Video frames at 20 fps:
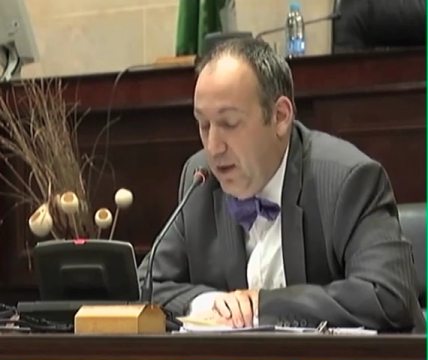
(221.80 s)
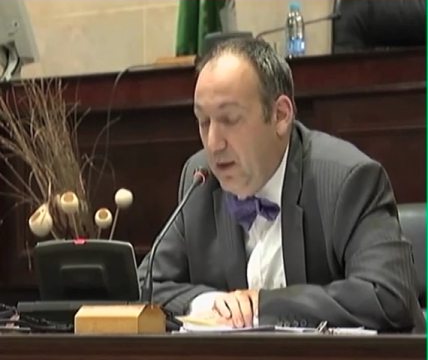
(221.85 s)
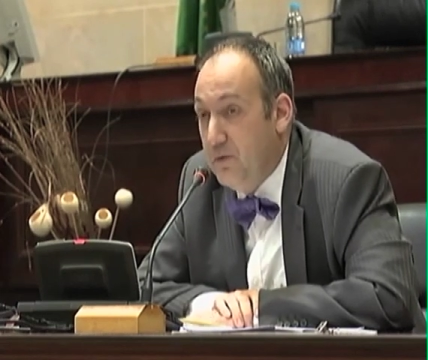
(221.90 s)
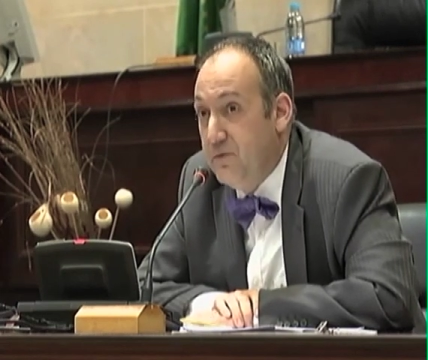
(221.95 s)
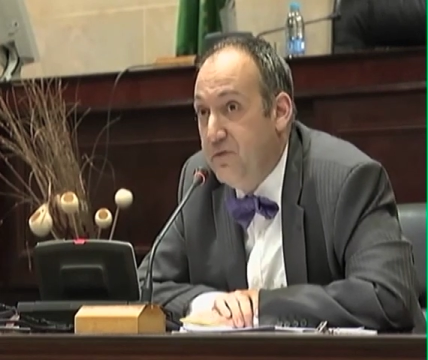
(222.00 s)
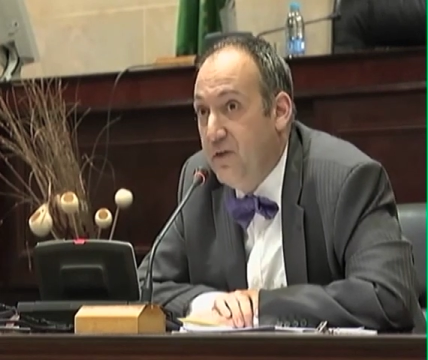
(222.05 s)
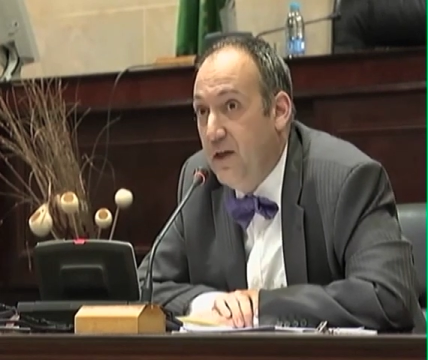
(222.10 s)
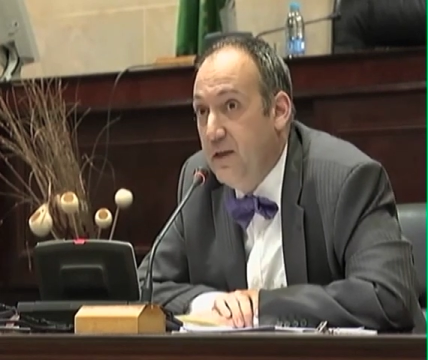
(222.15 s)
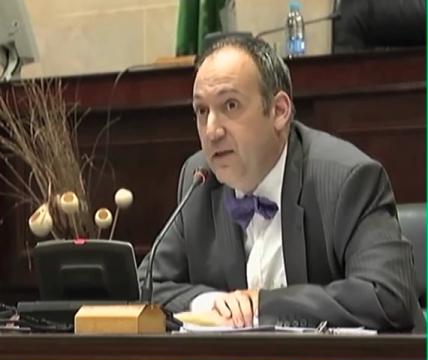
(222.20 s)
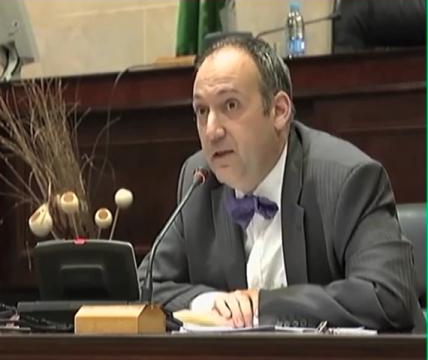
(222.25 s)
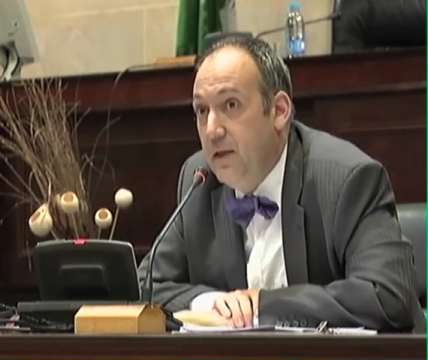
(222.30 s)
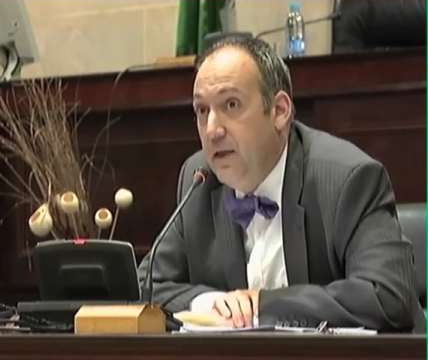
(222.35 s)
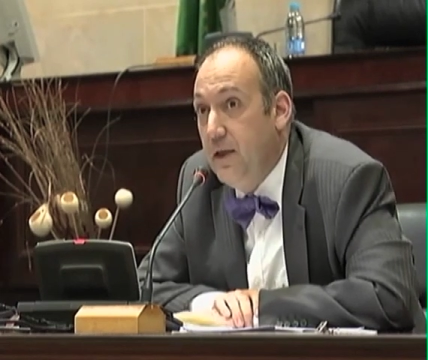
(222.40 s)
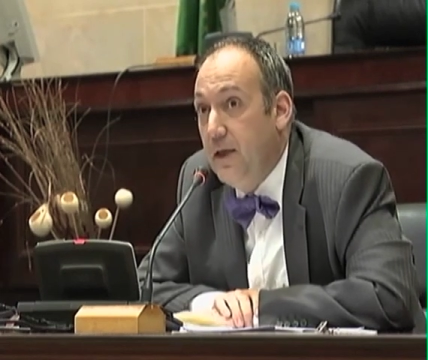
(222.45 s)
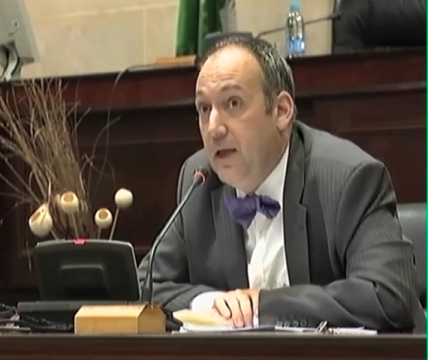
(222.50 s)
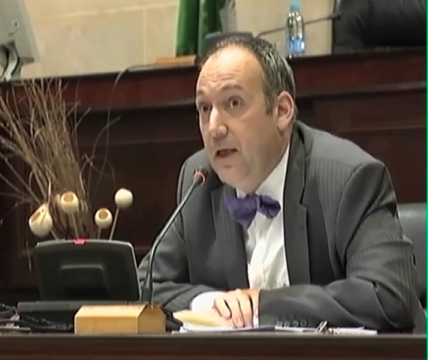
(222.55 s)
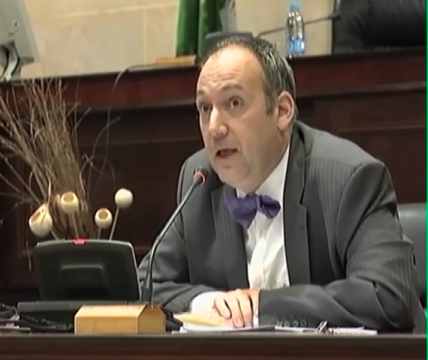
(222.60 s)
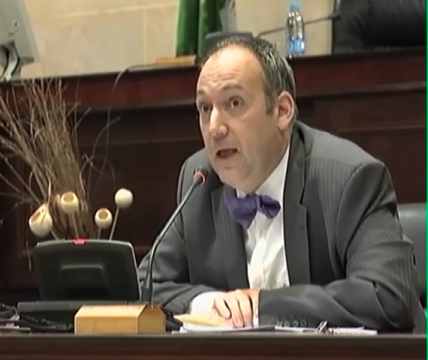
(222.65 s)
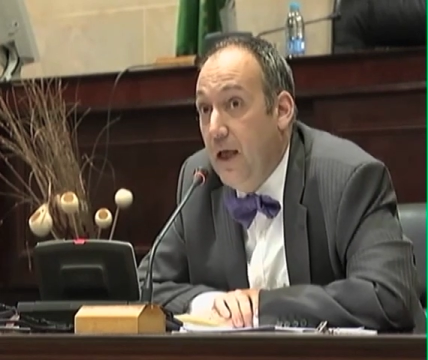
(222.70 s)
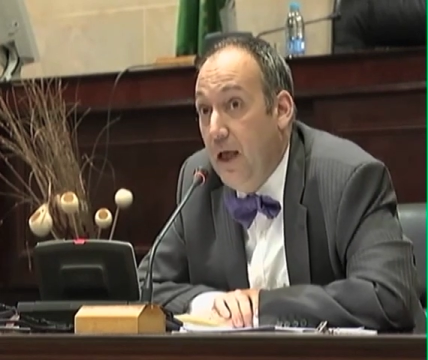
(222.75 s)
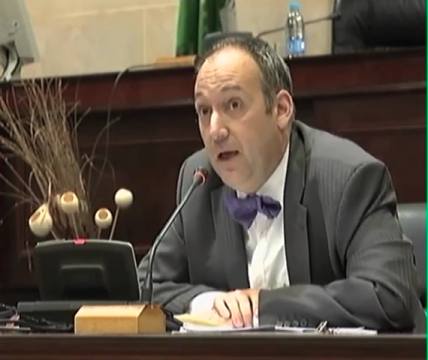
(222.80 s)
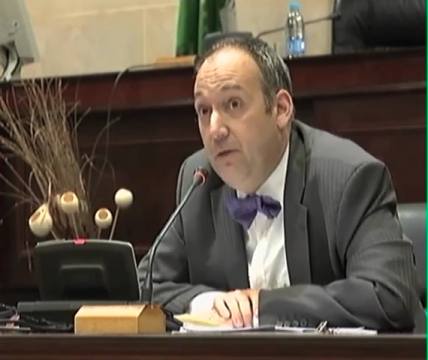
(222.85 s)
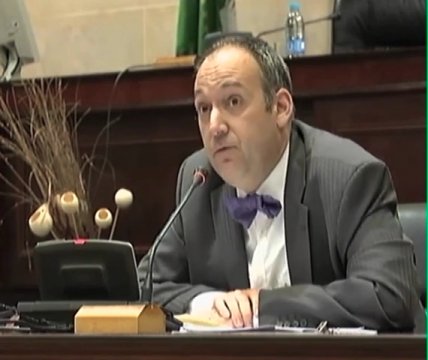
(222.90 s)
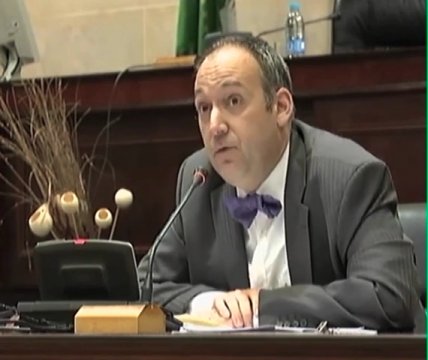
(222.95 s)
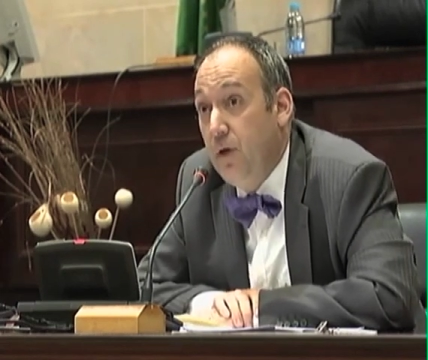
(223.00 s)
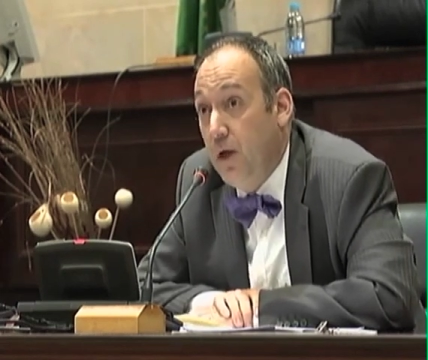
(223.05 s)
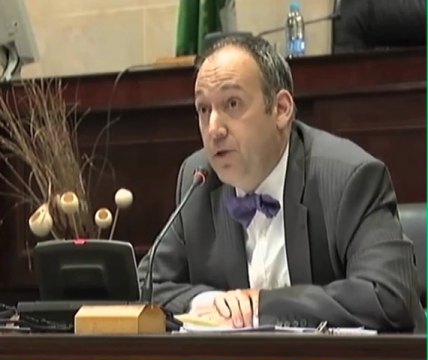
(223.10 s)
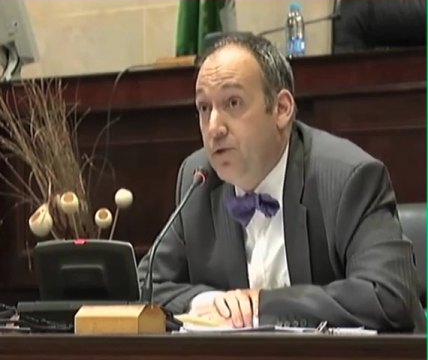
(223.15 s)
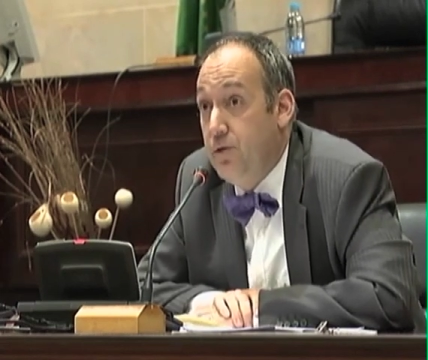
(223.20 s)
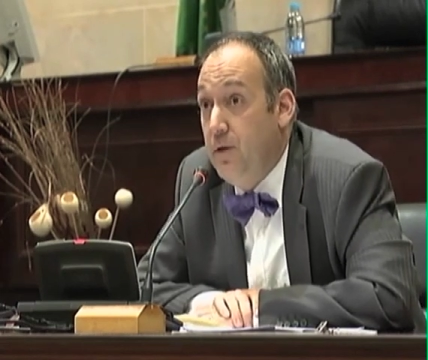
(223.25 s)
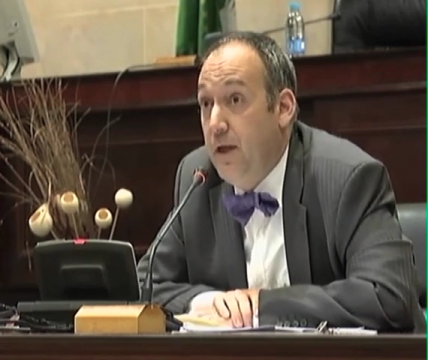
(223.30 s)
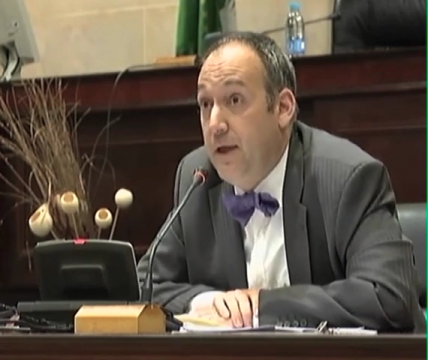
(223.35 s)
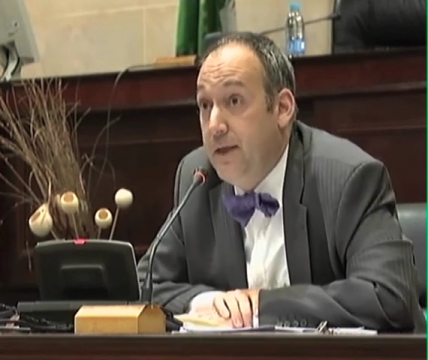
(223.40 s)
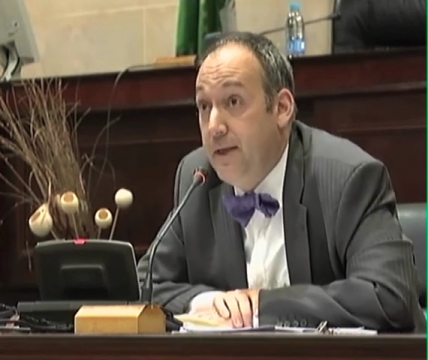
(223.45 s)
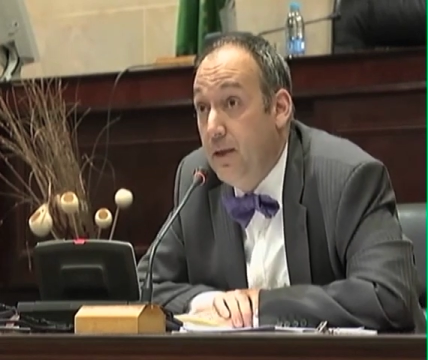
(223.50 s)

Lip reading: And finally, have you actually